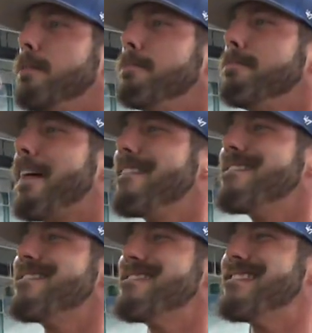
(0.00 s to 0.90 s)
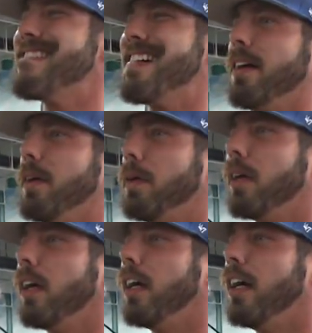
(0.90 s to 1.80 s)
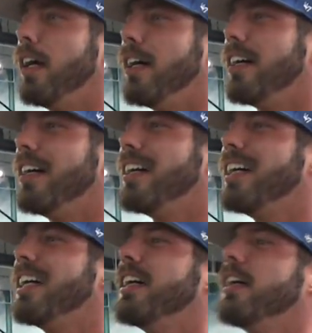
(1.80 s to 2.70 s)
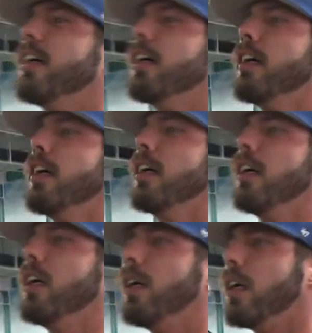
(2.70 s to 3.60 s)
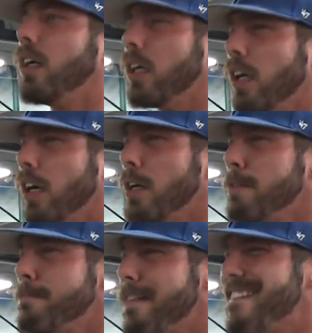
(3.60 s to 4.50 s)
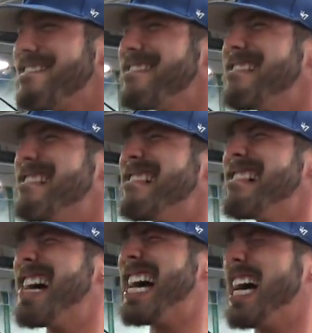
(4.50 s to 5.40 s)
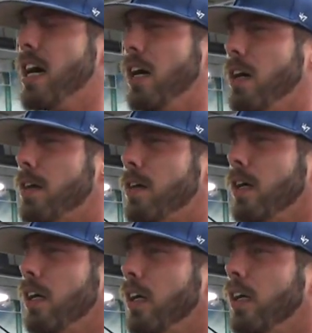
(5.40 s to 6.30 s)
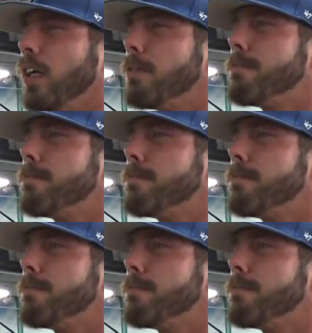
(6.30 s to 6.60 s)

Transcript: the stabilization and everything. I really like doing ISO movements, but